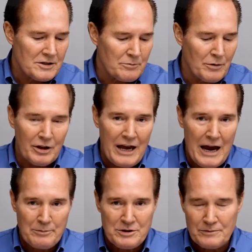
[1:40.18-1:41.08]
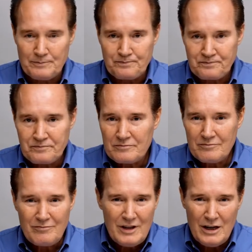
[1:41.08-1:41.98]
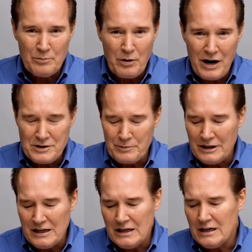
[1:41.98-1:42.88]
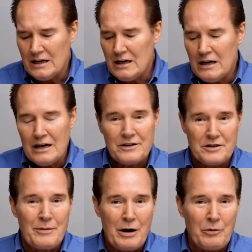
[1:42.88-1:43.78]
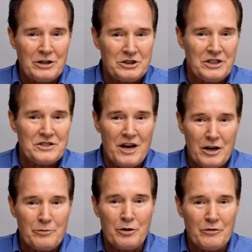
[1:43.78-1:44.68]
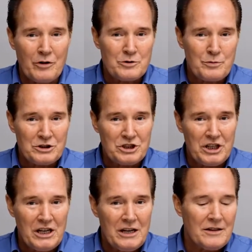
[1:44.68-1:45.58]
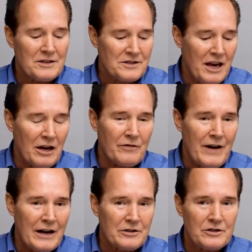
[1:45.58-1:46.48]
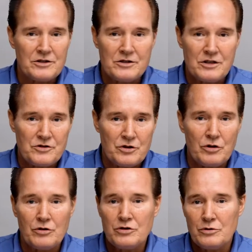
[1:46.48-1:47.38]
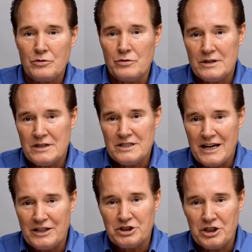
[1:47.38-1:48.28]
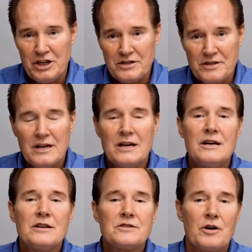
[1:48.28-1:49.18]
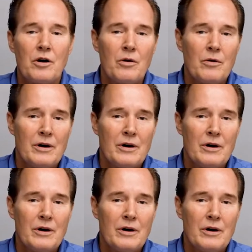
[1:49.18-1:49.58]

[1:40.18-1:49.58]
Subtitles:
milliamps approximately. Because I'm at 1G, it's 100 millivolts per G. The scale factor is 0 to 10 Gs. So